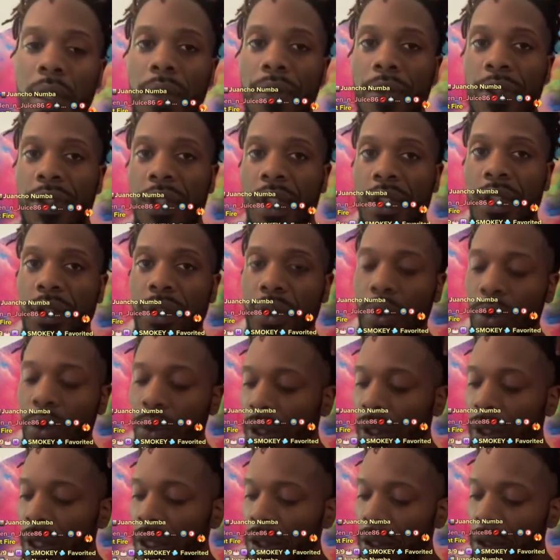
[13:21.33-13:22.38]
in. If you're just
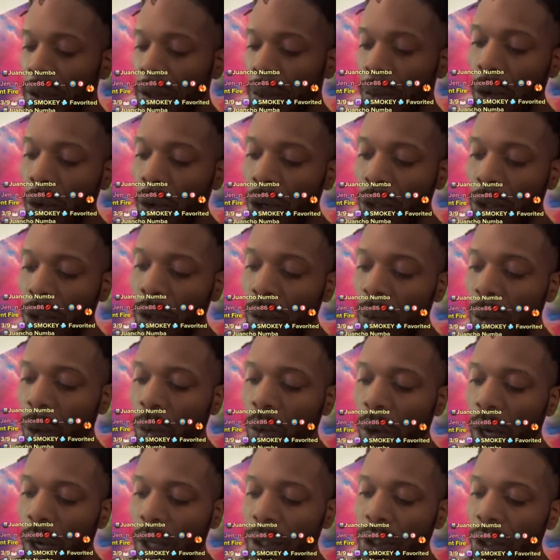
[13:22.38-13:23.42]
tuning in to this
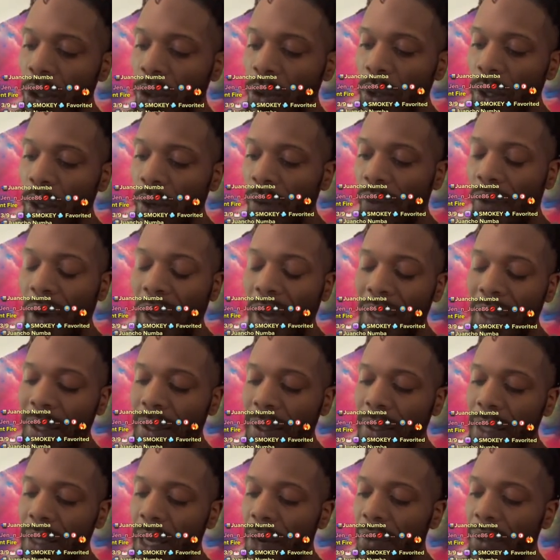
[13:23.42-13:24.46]
Paranormal One Show, you can find
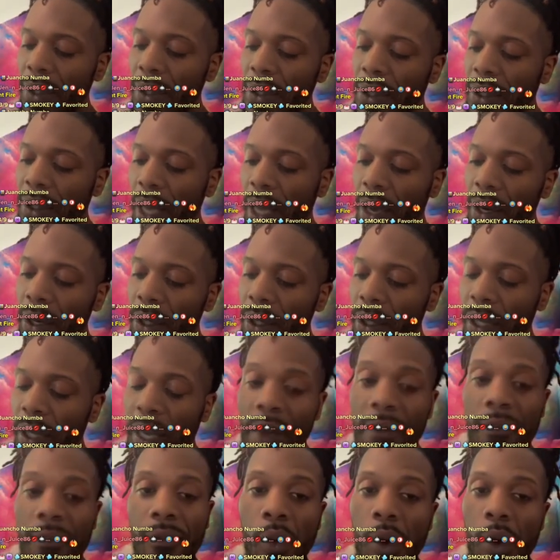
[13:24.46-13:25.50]
us every Saturday at
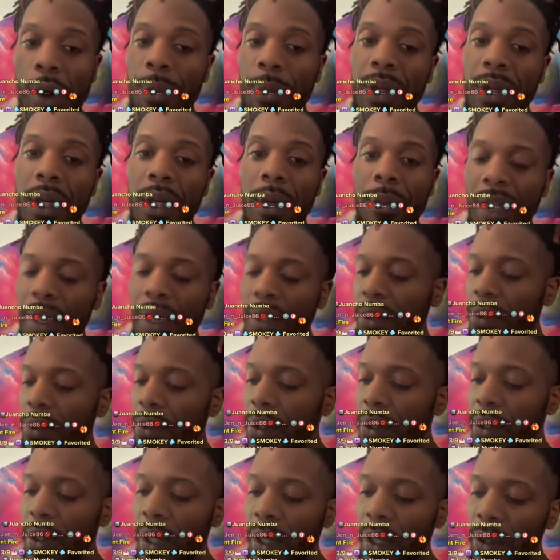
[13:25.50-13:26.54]
4 p.m. Eastern
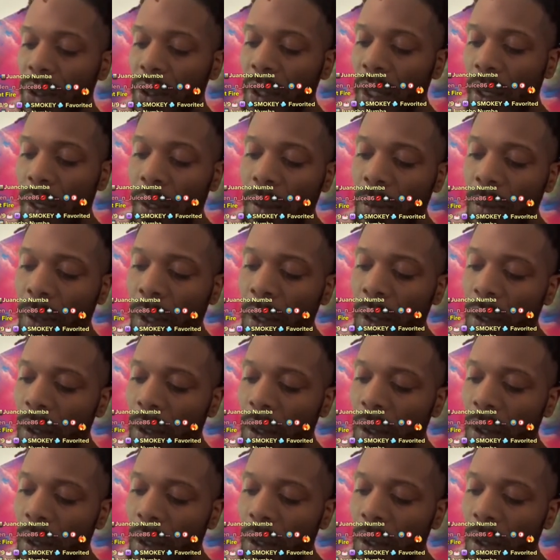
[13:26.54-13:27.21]
Standard Time